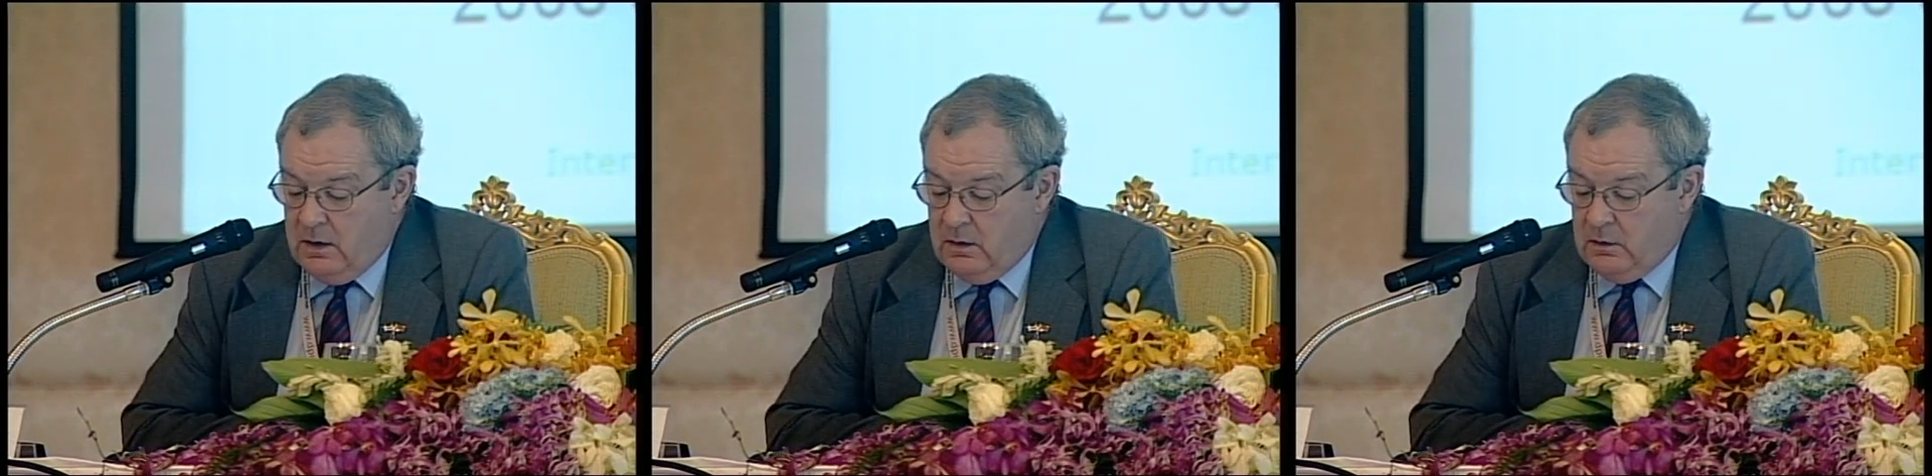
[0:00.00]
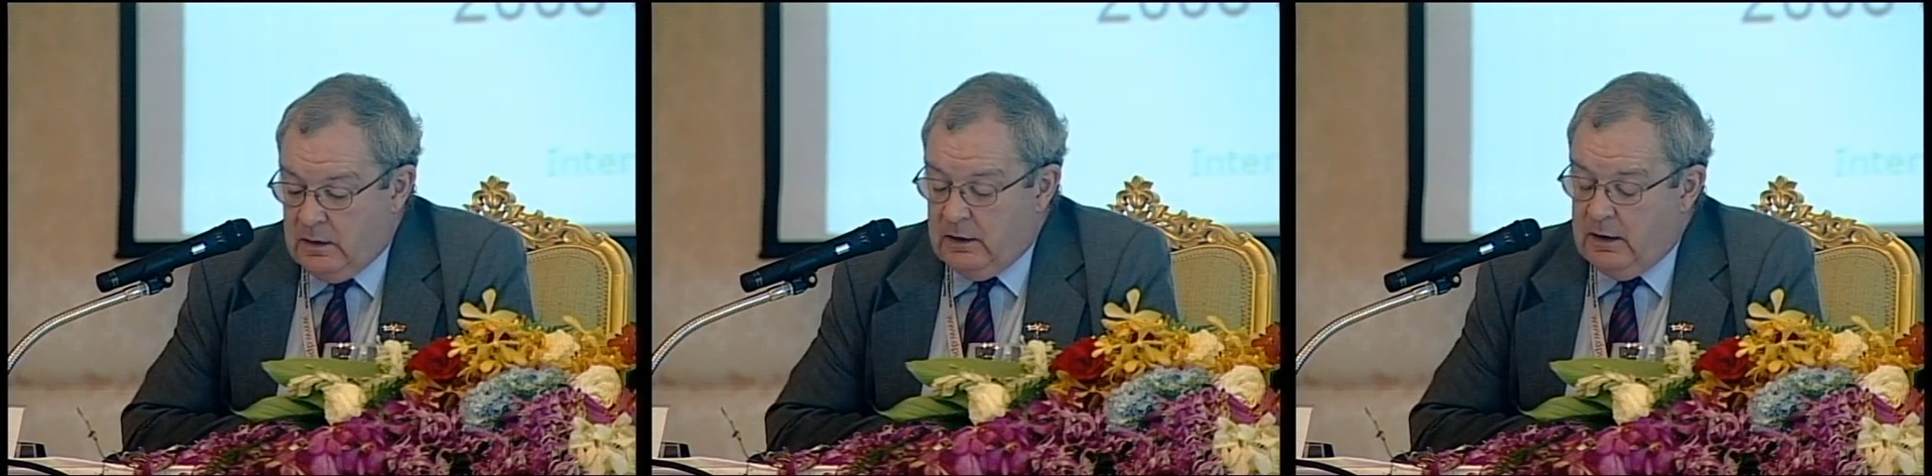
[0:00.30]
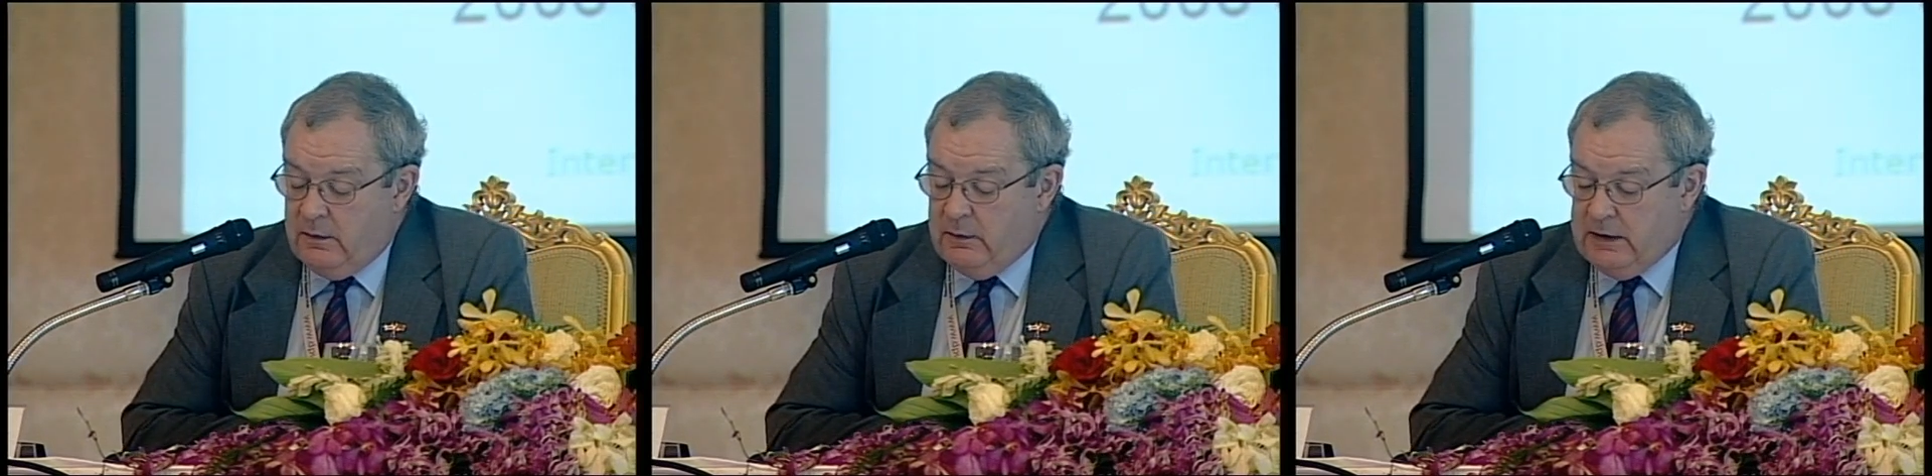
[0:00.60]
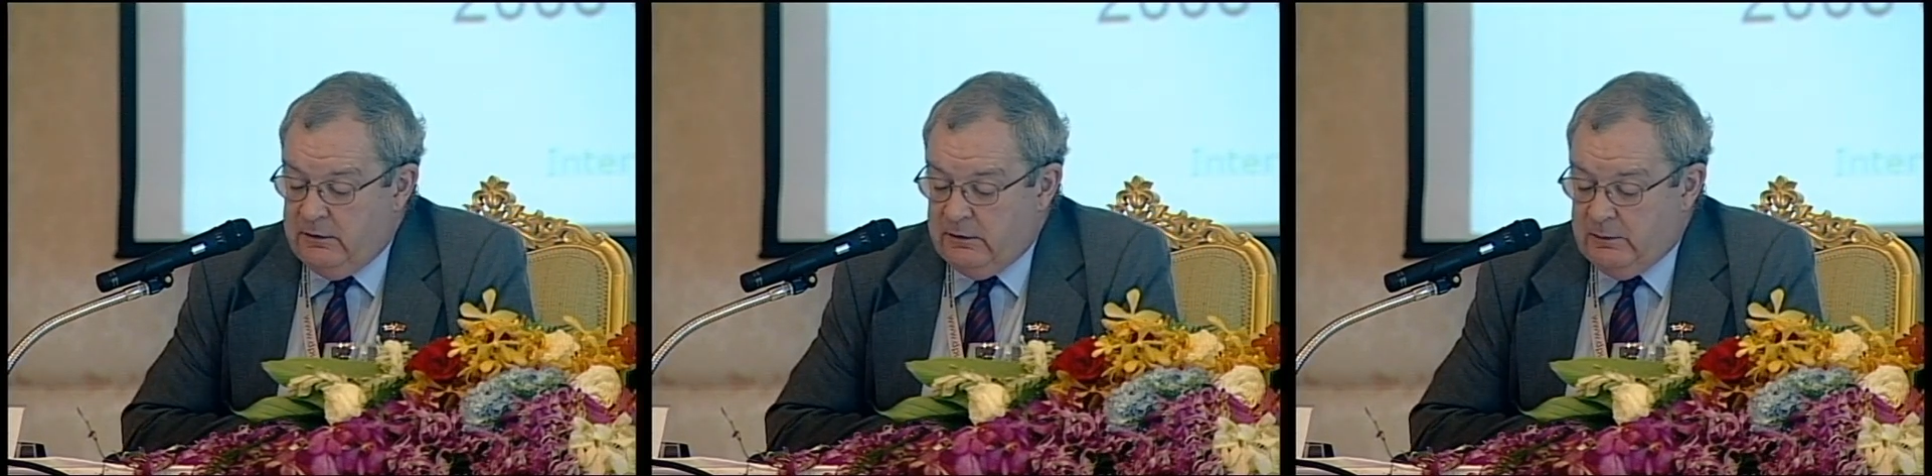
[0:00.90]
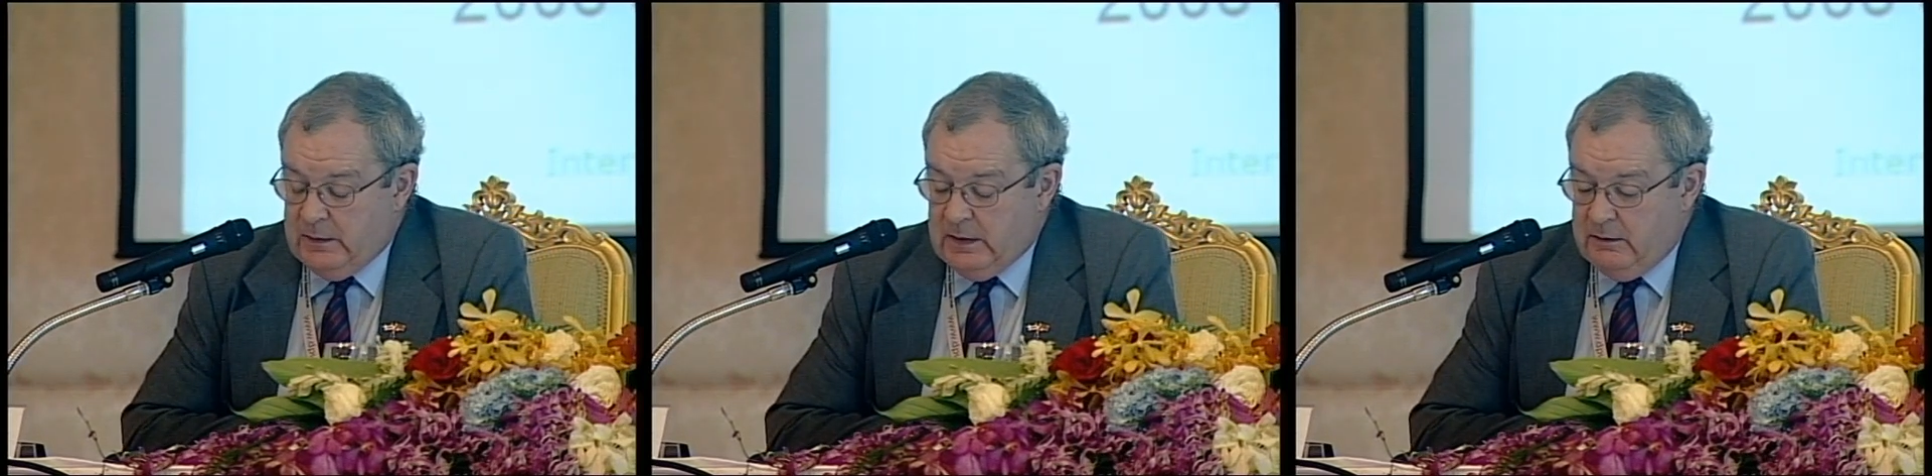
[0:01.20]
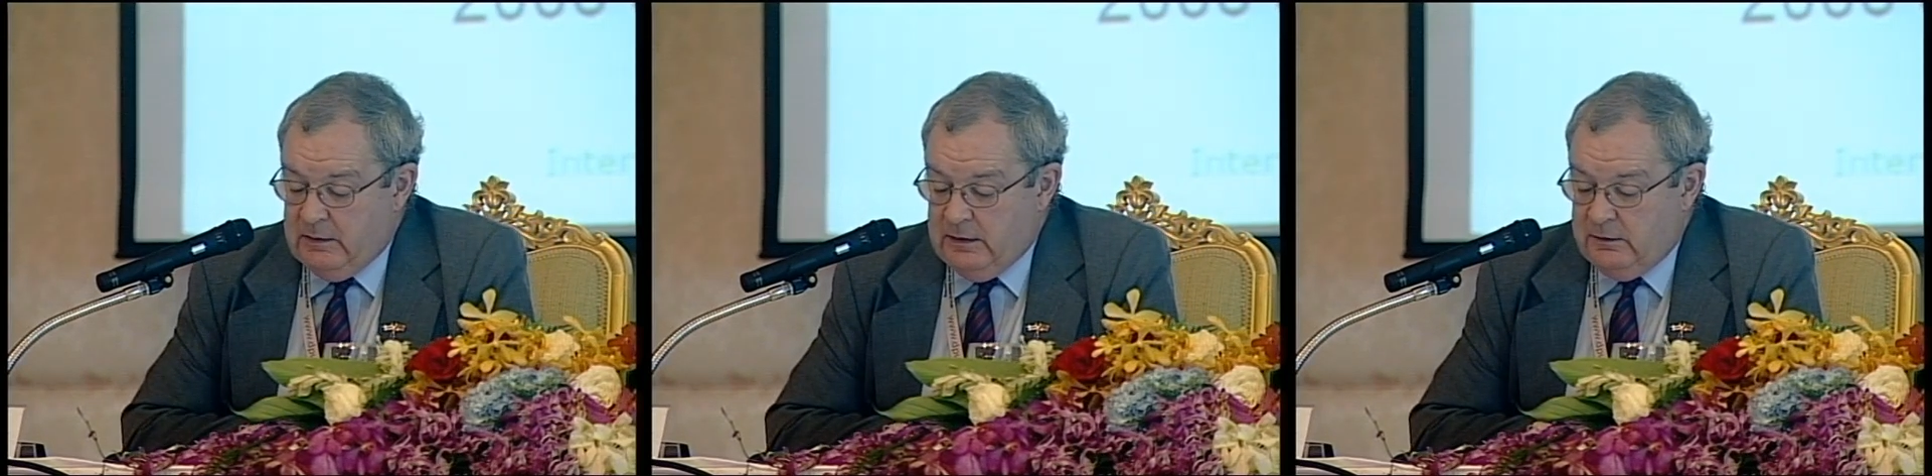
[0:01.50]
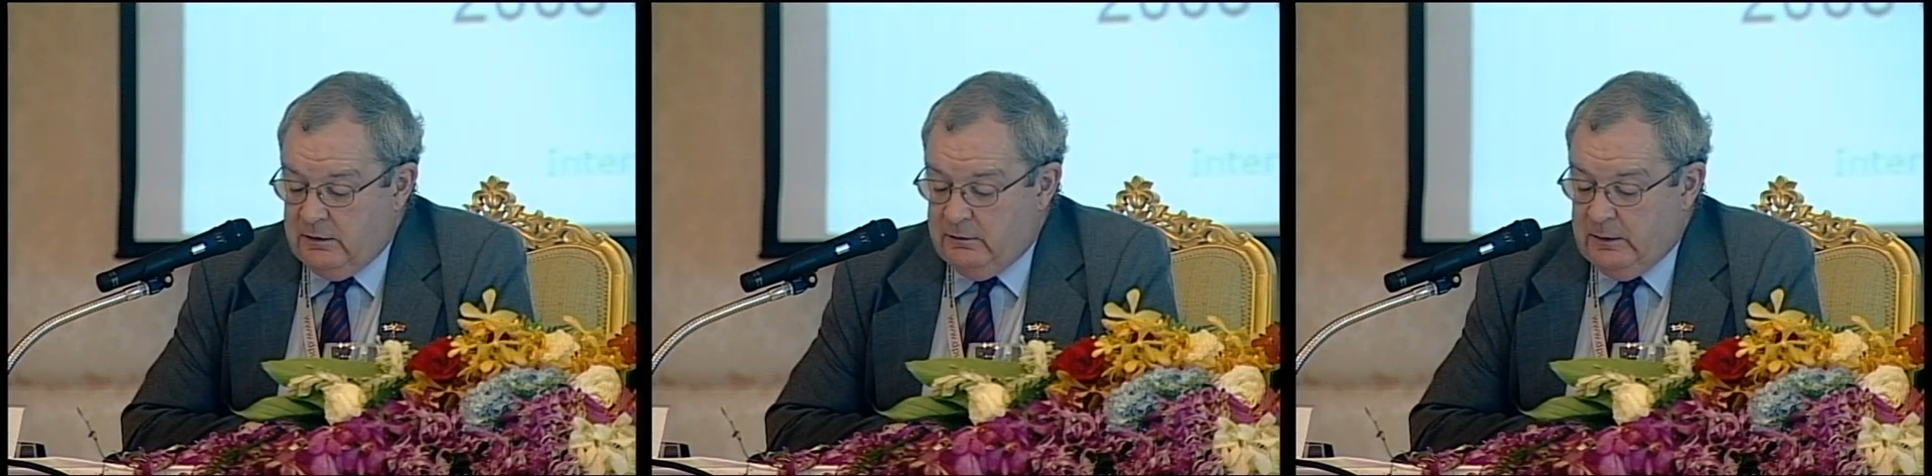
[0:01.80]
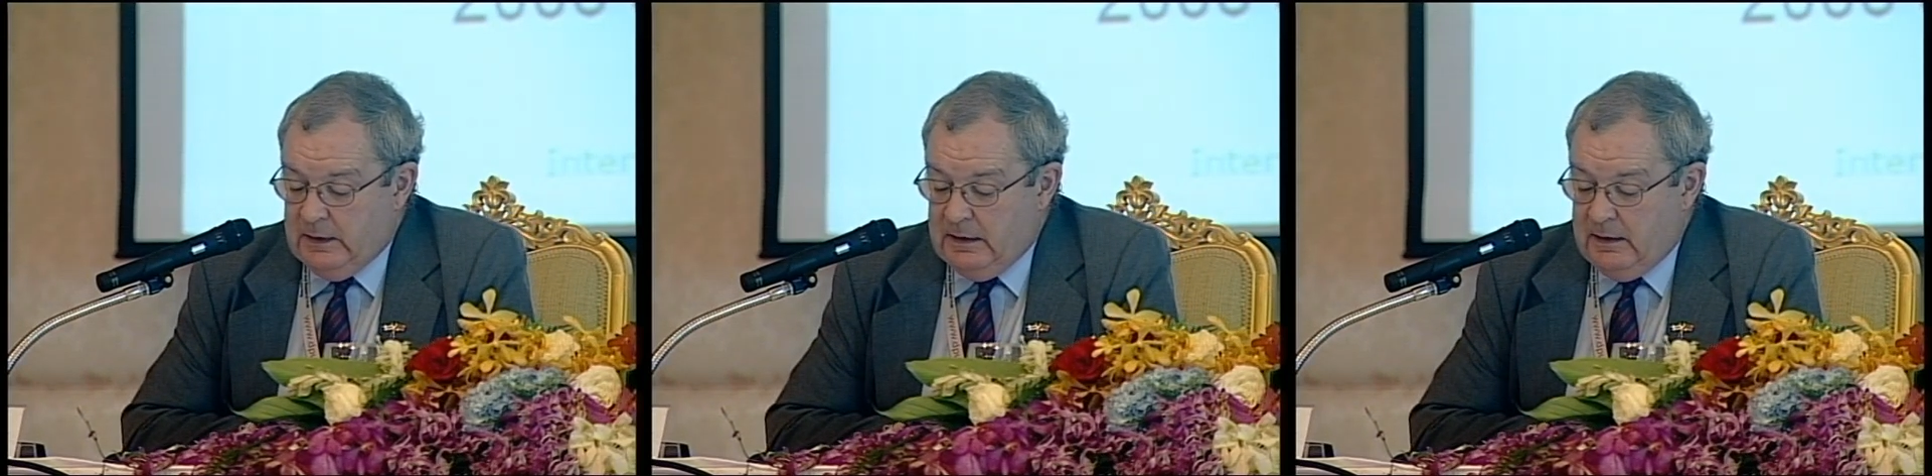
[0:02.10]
Well, a range of